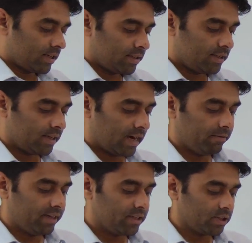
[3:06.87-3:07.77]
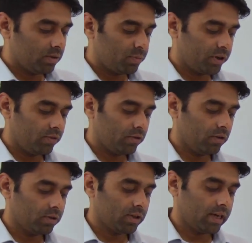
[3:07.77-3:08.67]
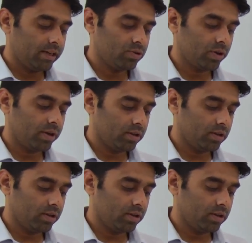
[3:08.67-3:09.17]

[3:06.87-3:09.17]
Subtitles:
the gravitational potential on the line joining